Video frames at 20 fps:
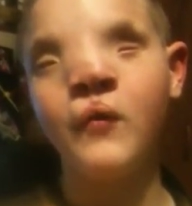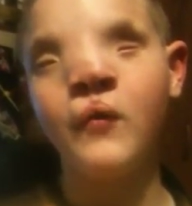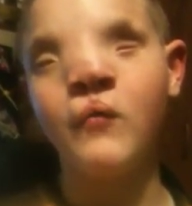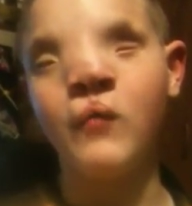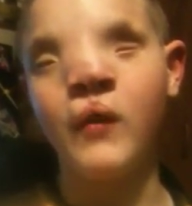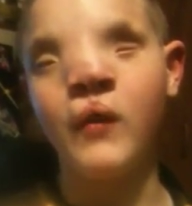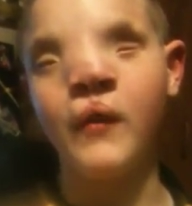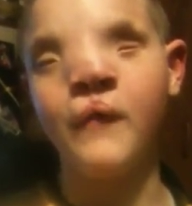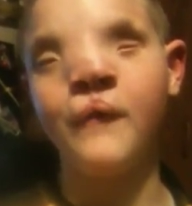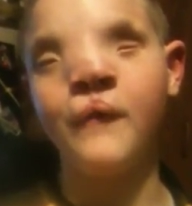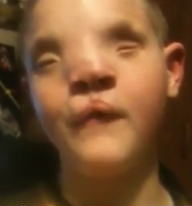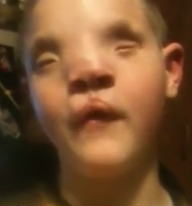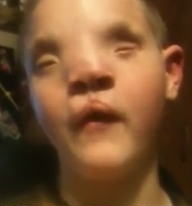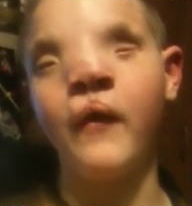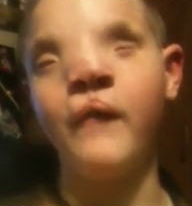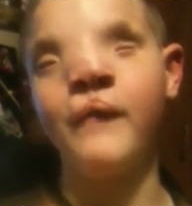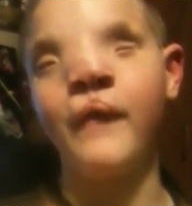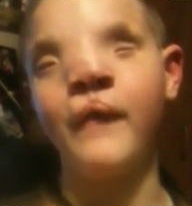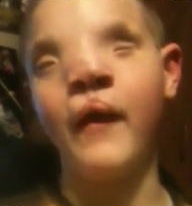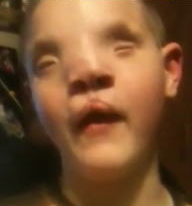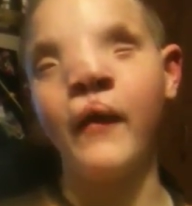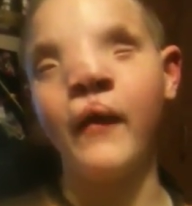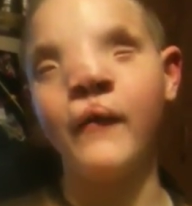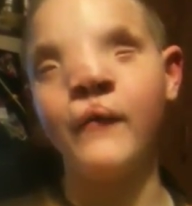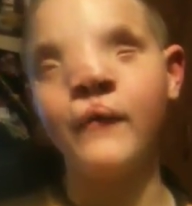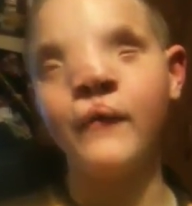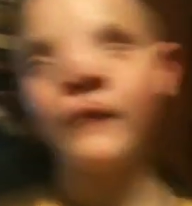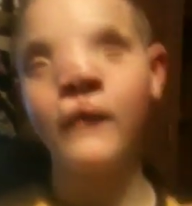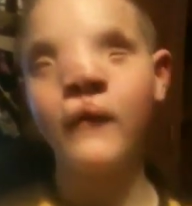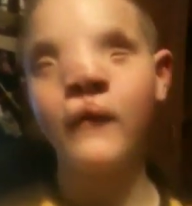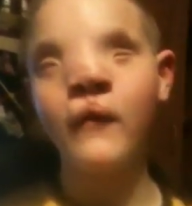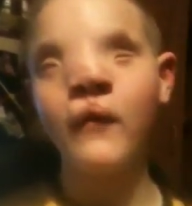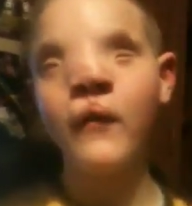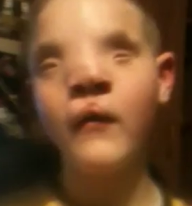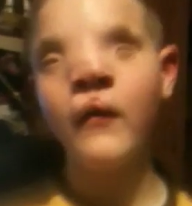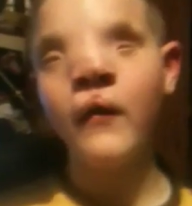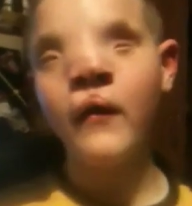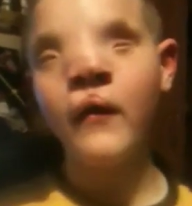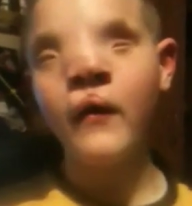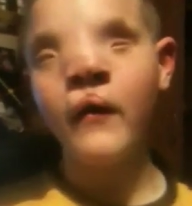What is Tay-Sachs?
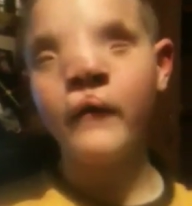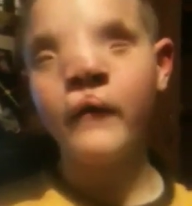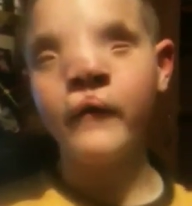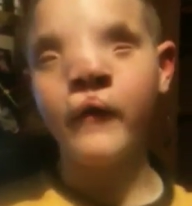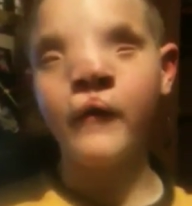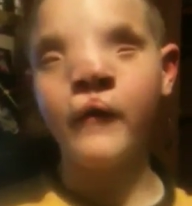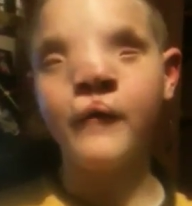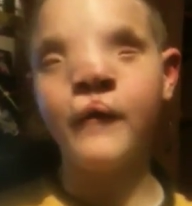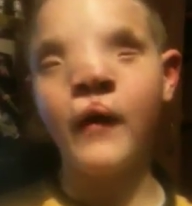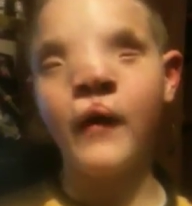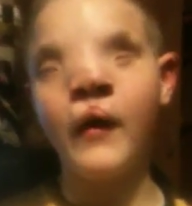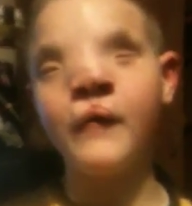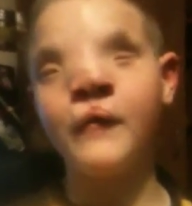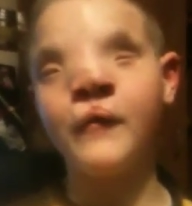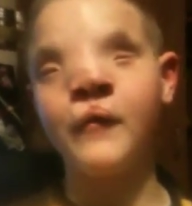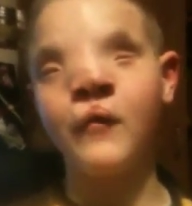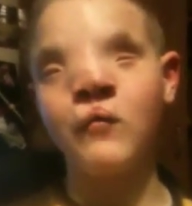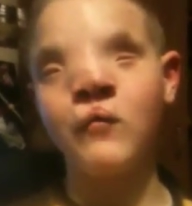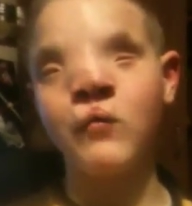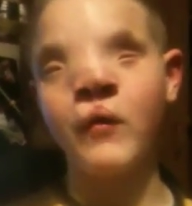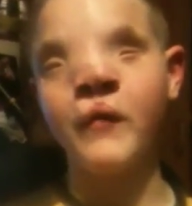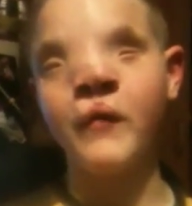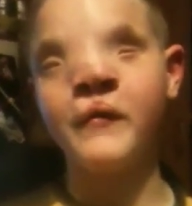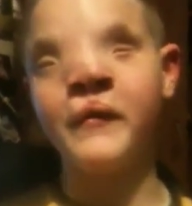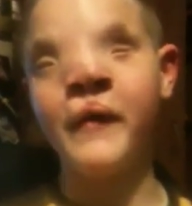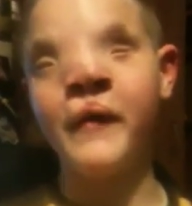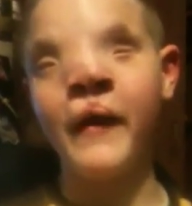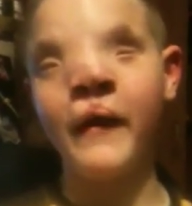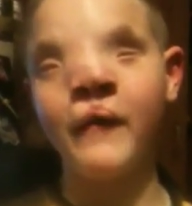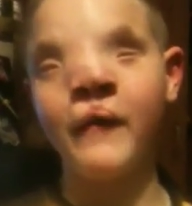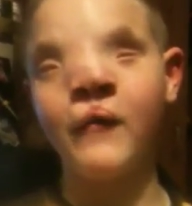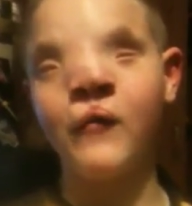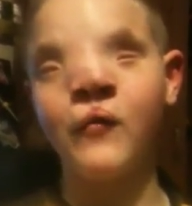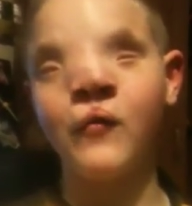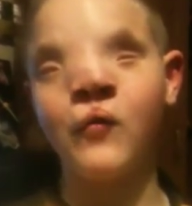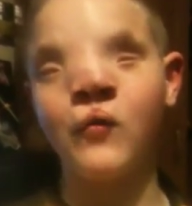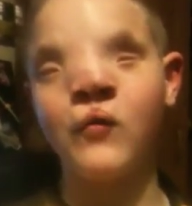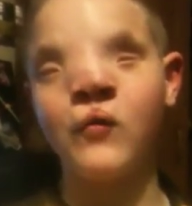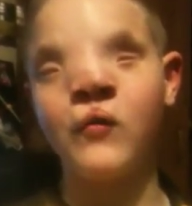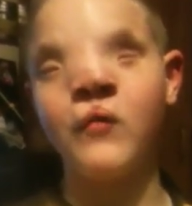Tay-Sachs is a rare genetic
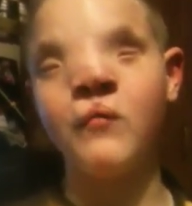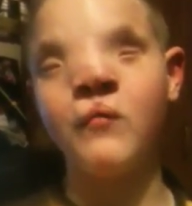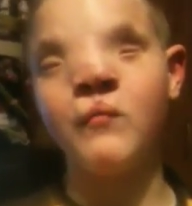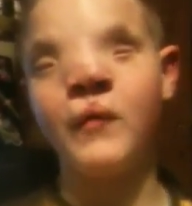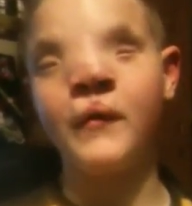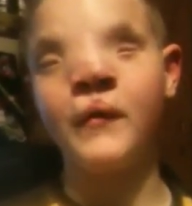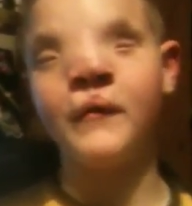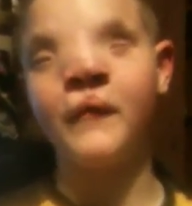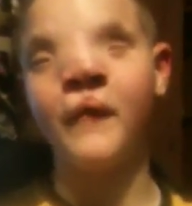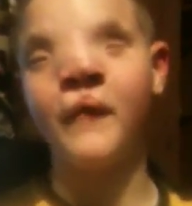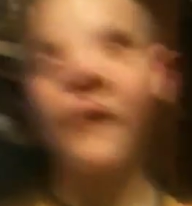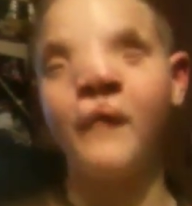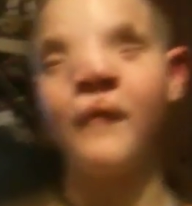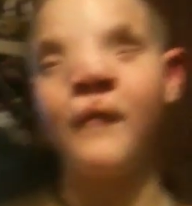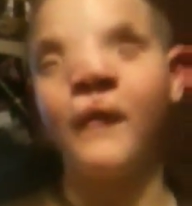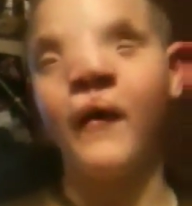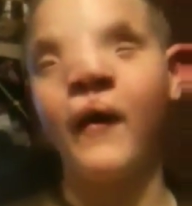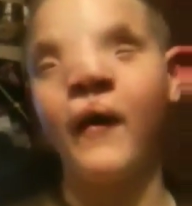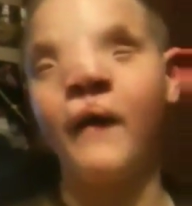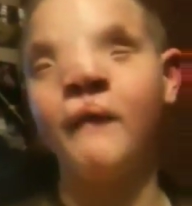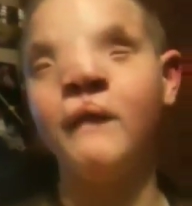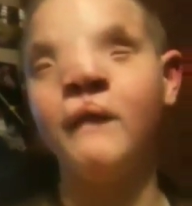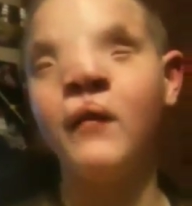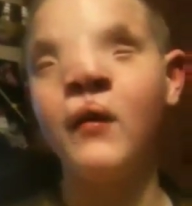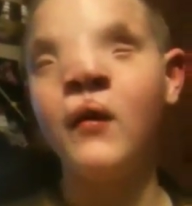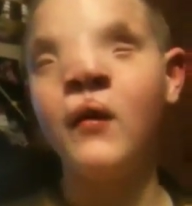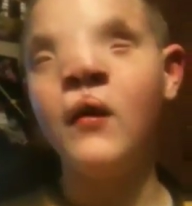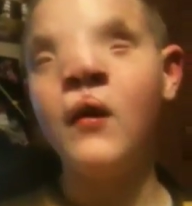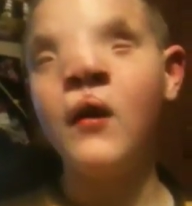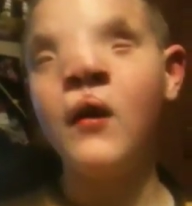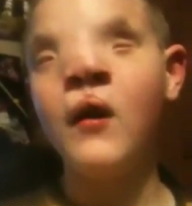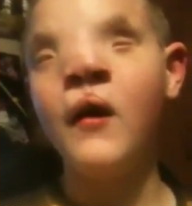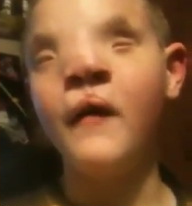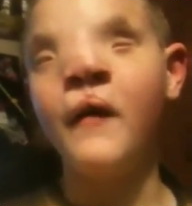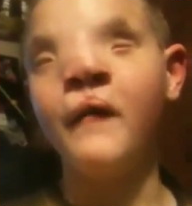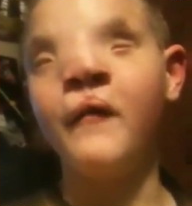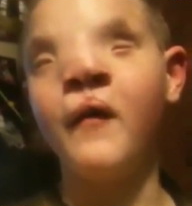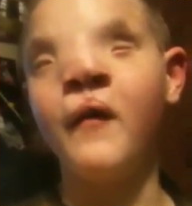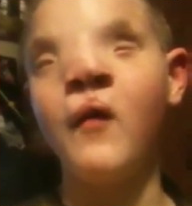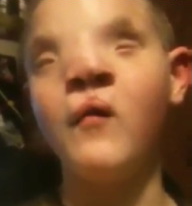disorder in which an enzyme
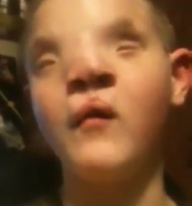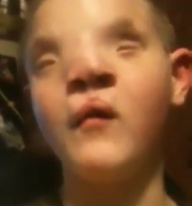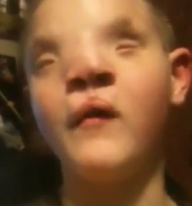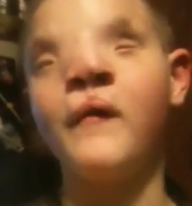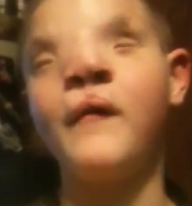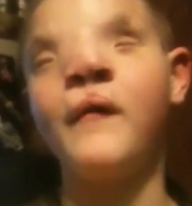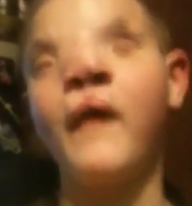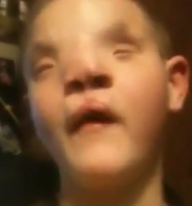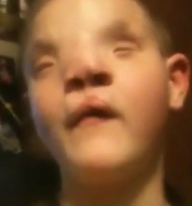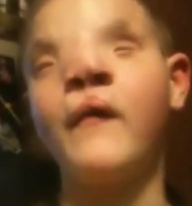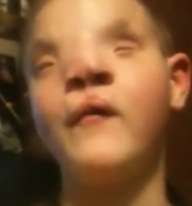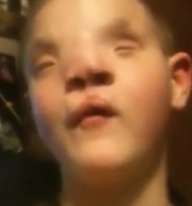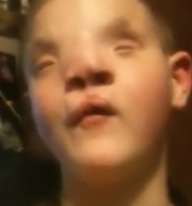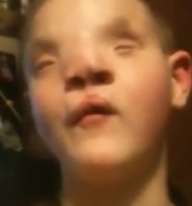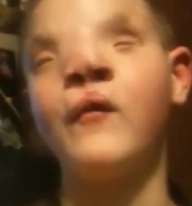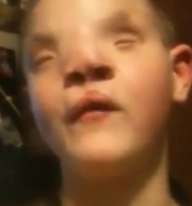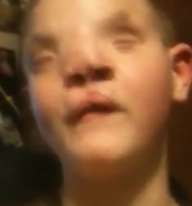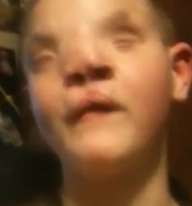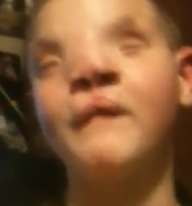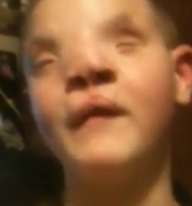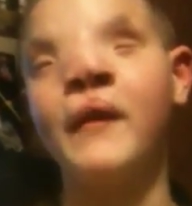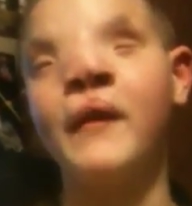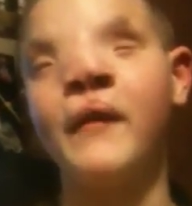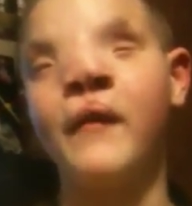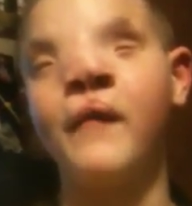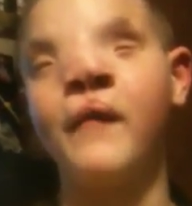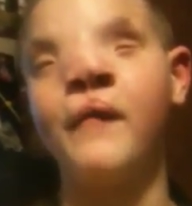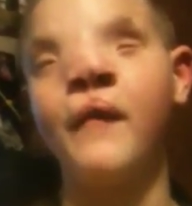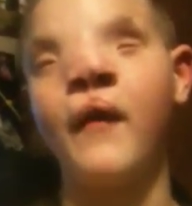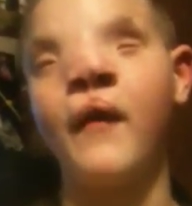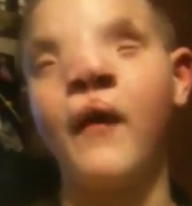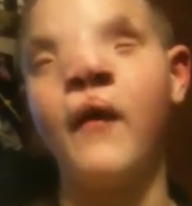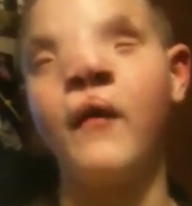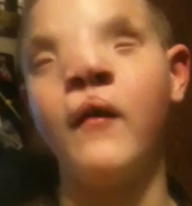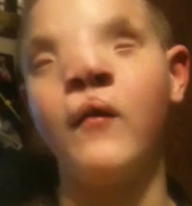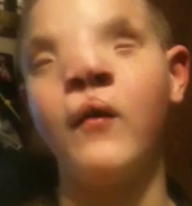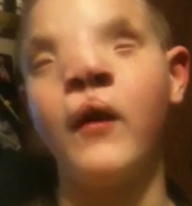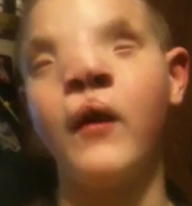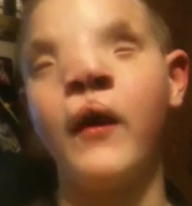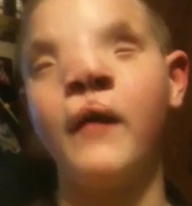known as hexosaminidase A
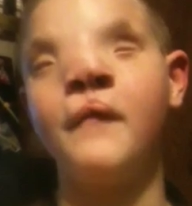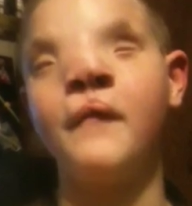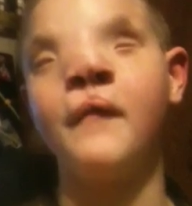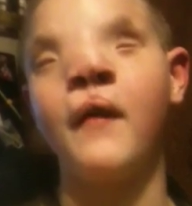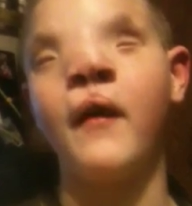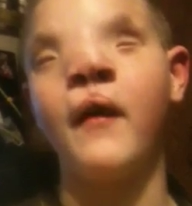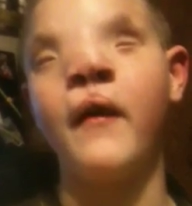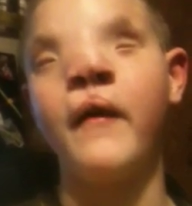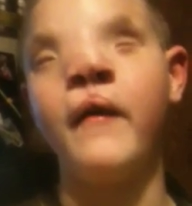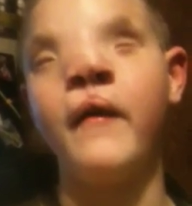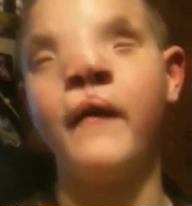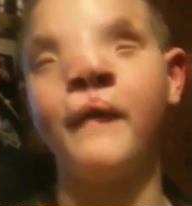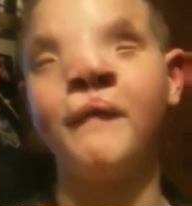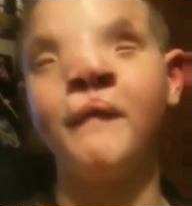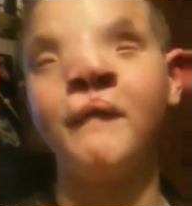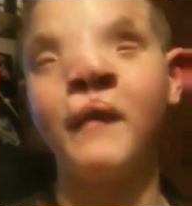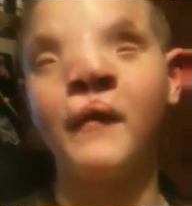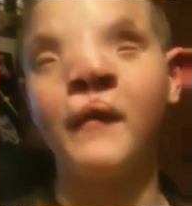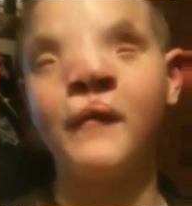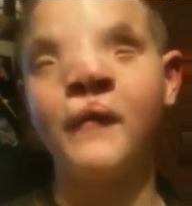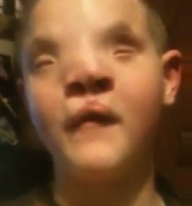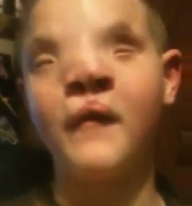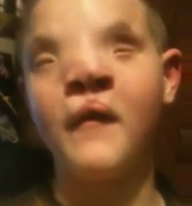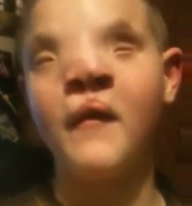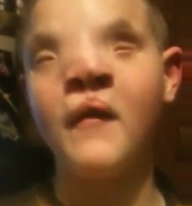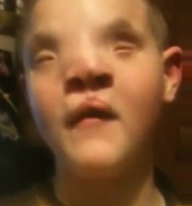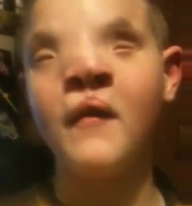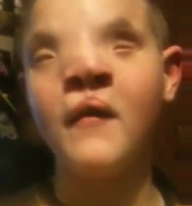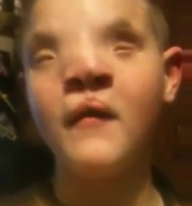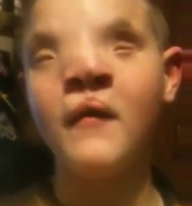or hex A is missing